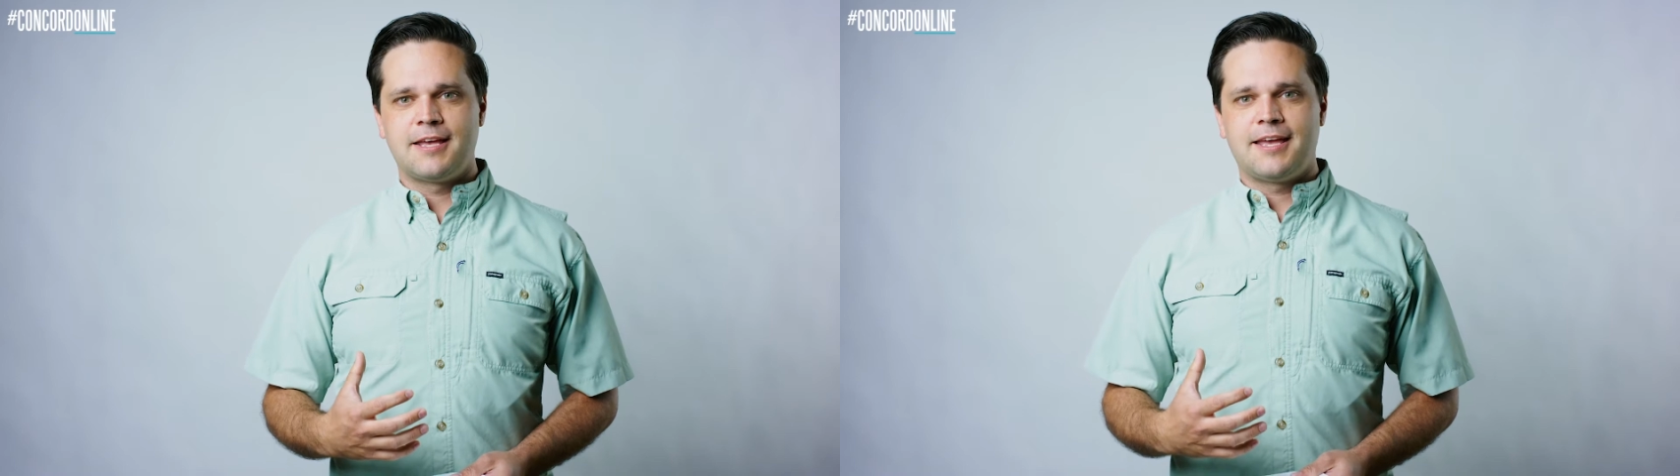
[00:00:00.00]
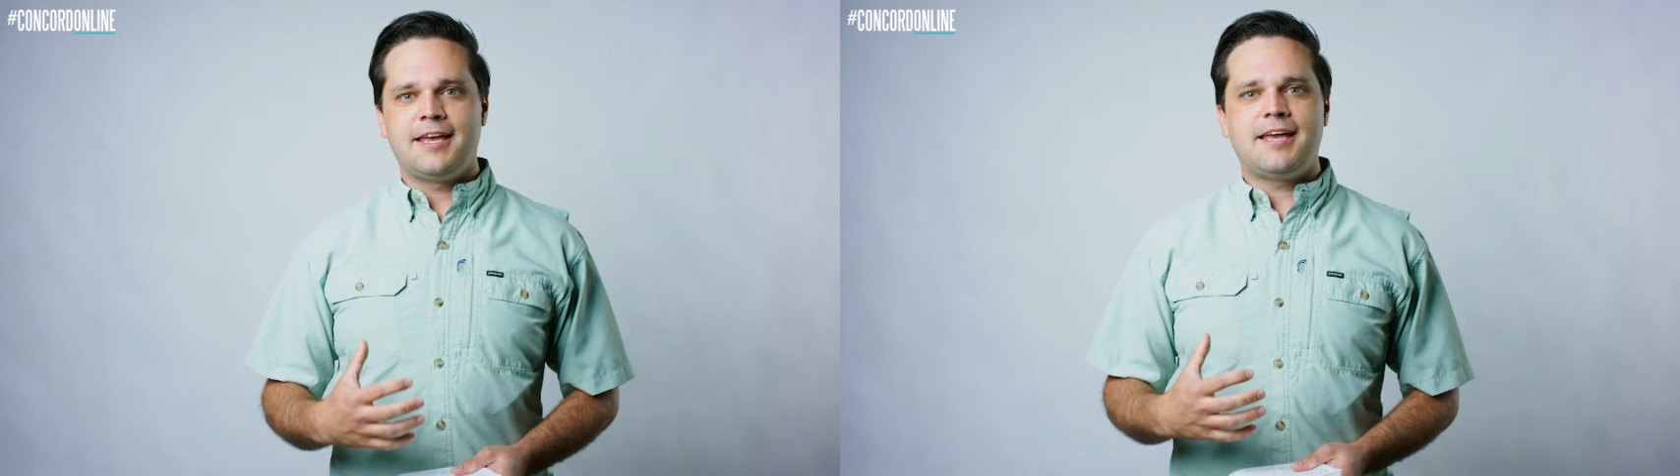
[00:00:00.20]

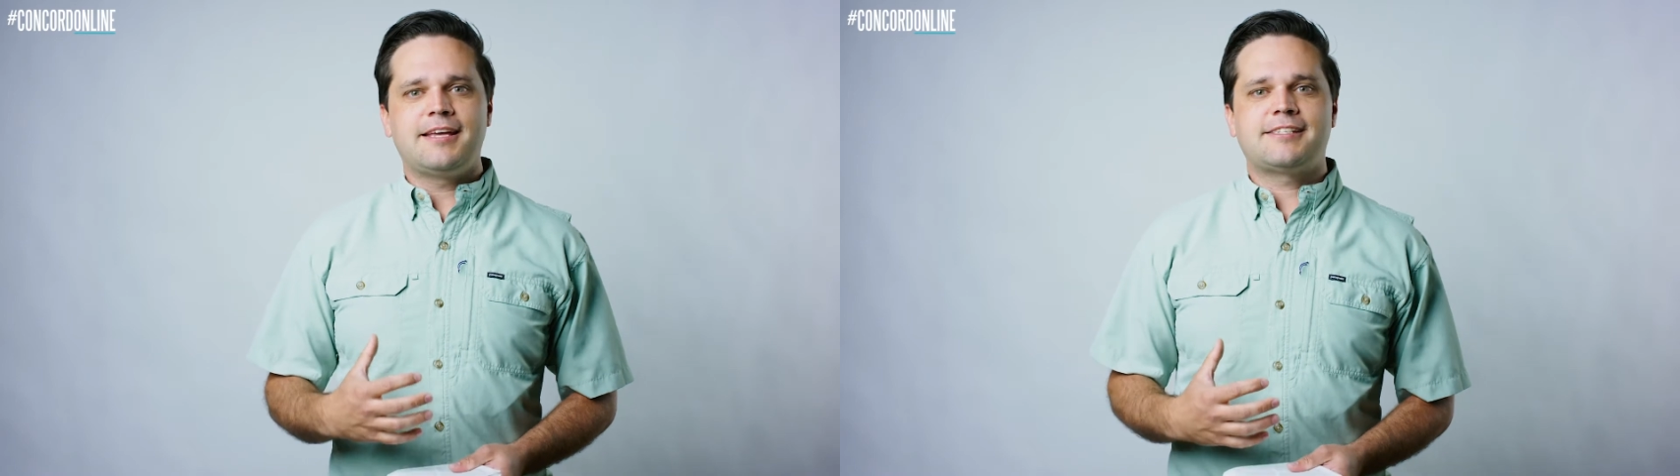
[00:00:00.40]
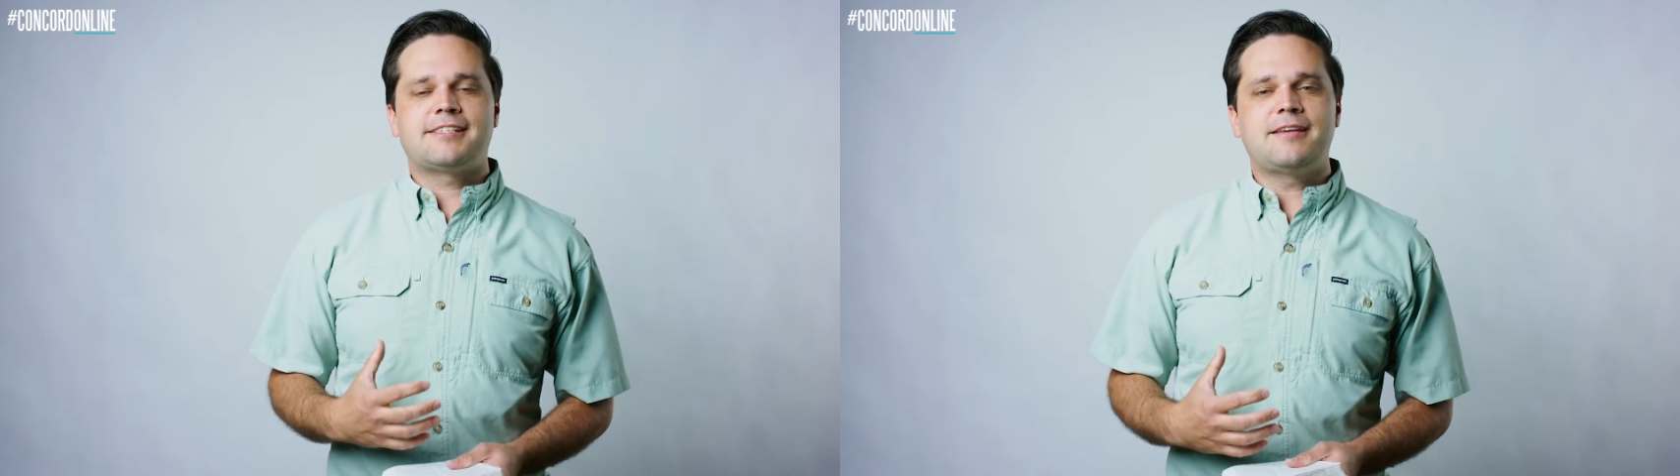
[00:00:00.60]
it,
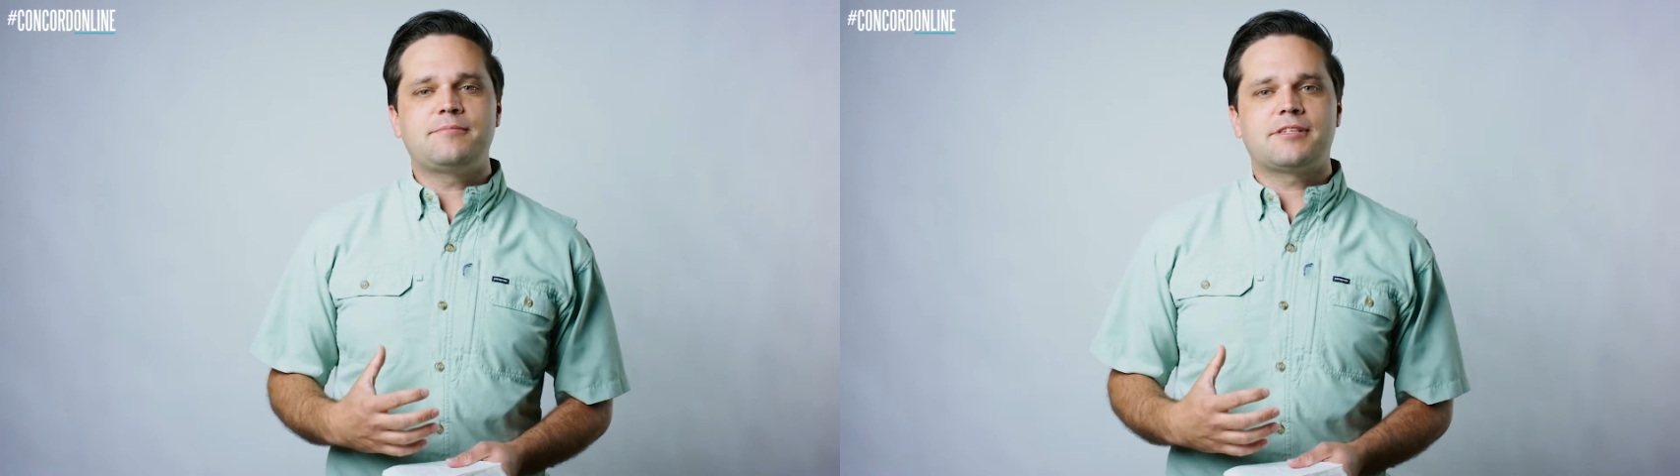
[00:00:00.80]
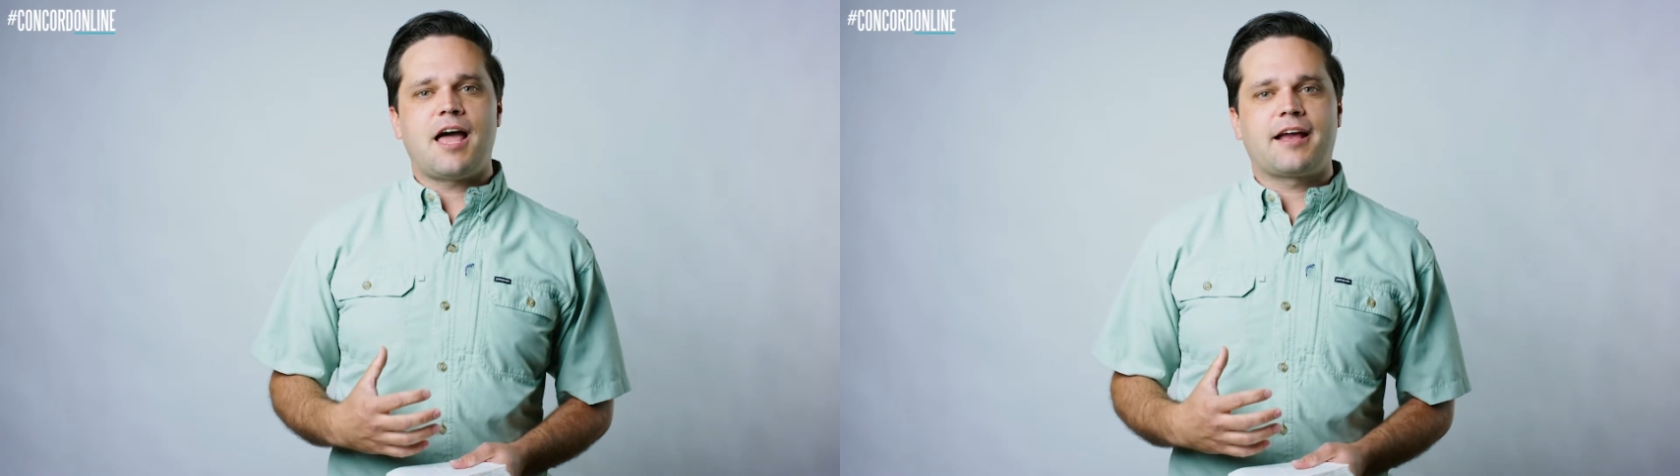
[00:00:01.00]
it
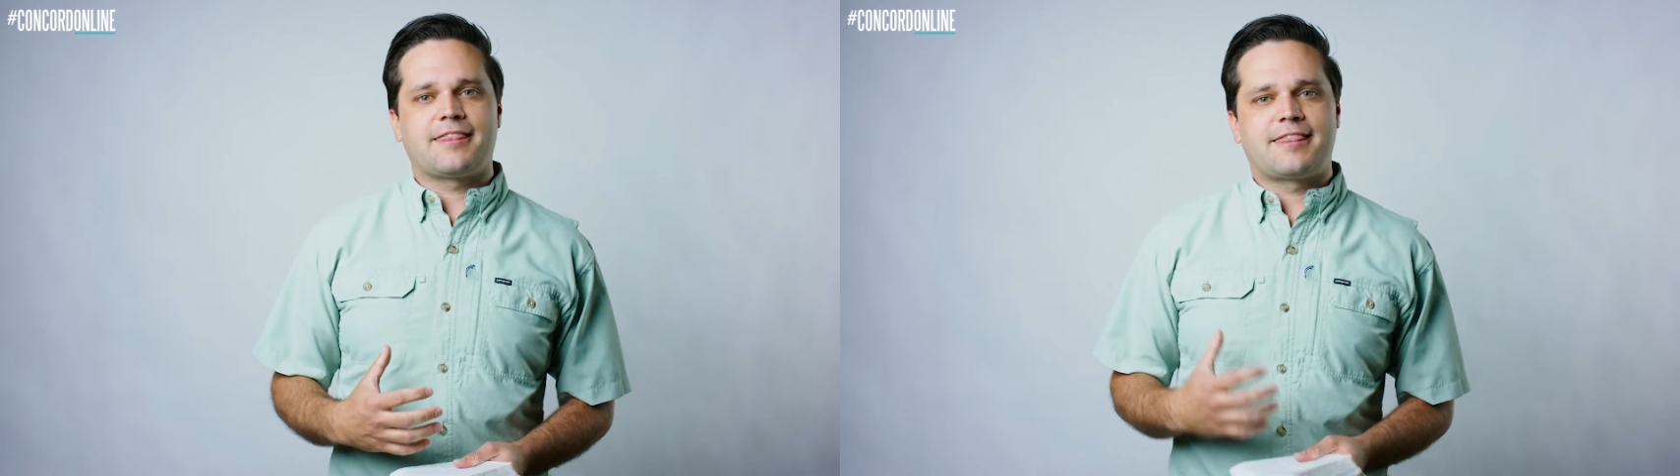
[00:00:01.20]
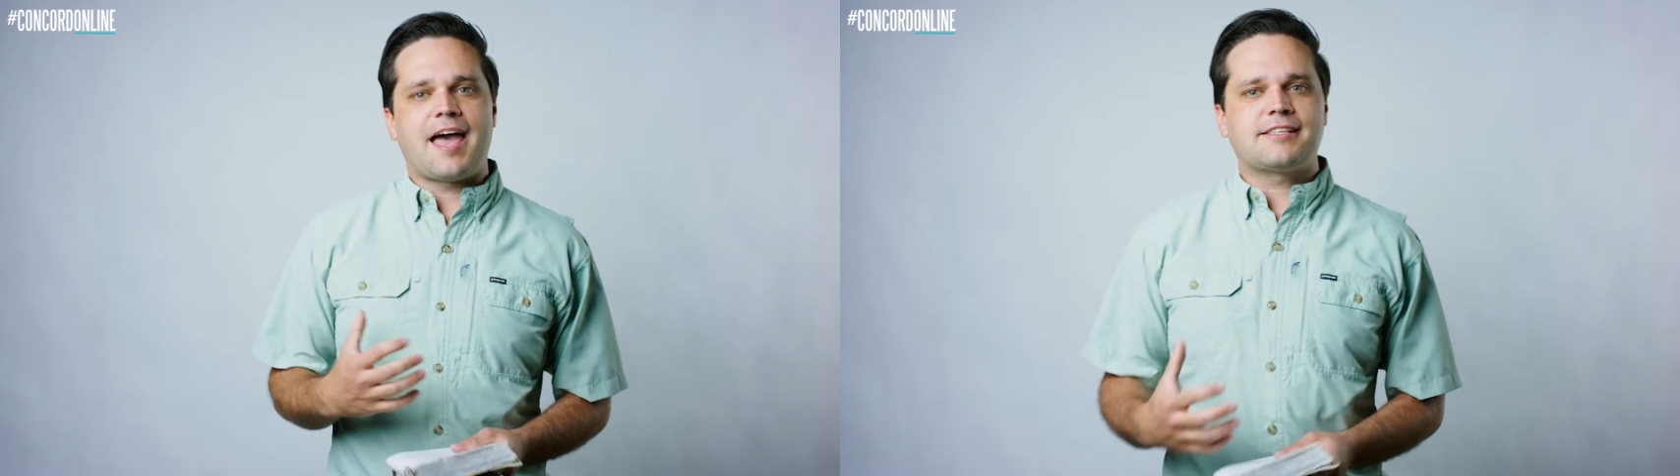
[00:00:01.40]
seems
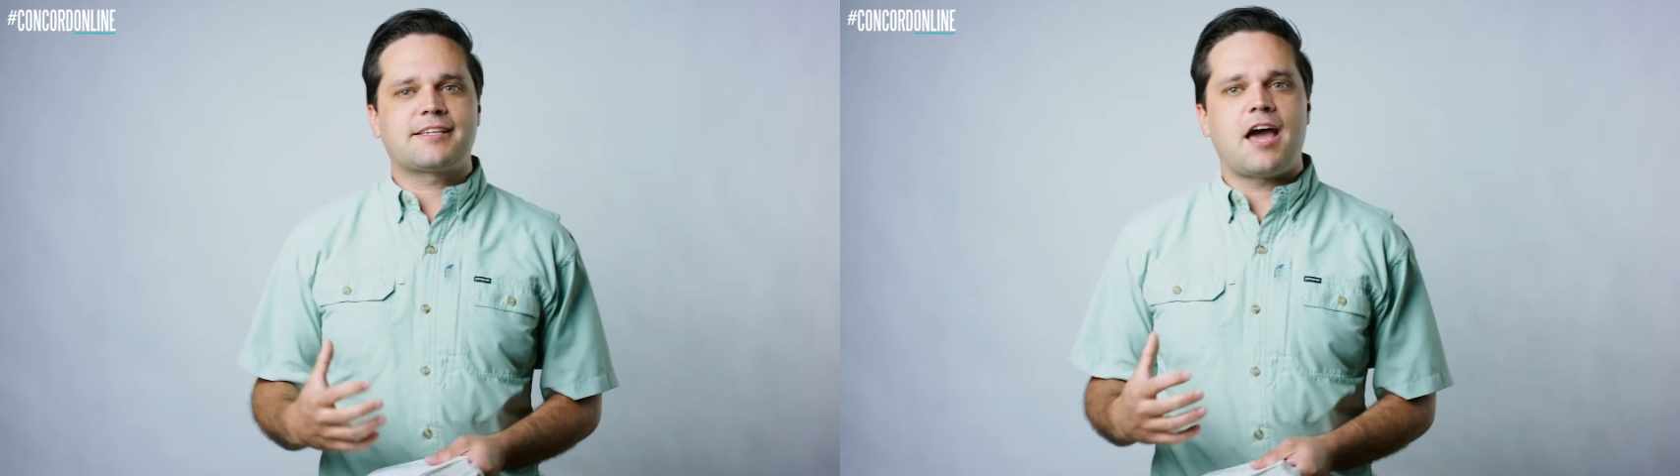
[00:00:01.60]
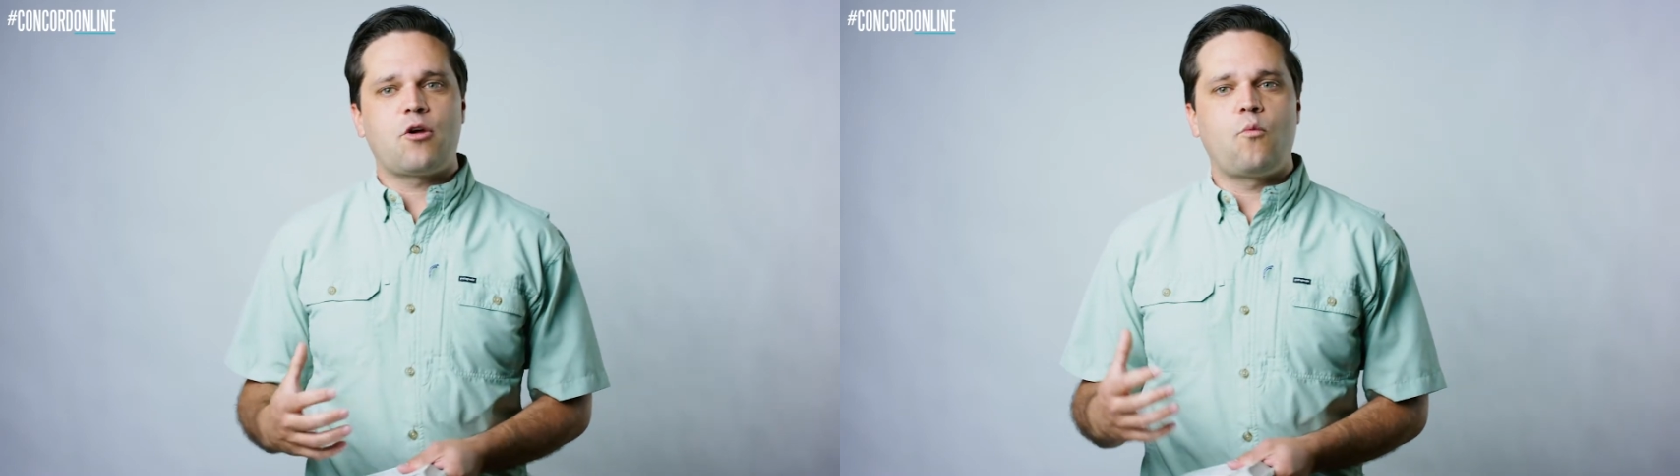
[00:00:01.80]
like that's
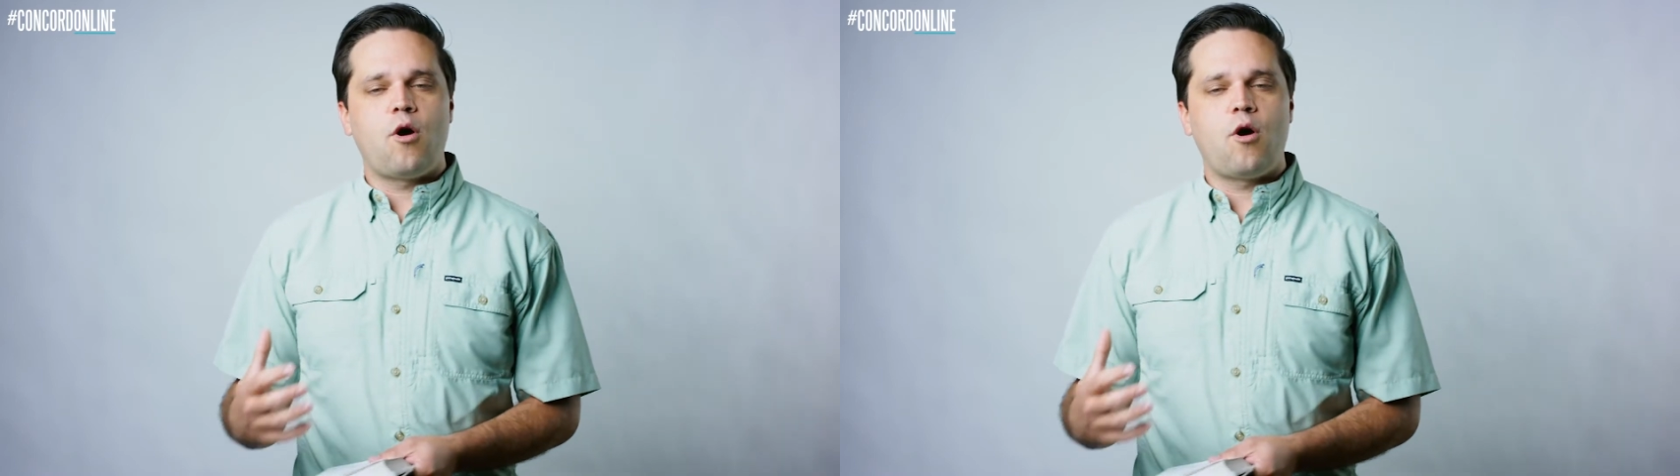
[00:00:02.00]
kind of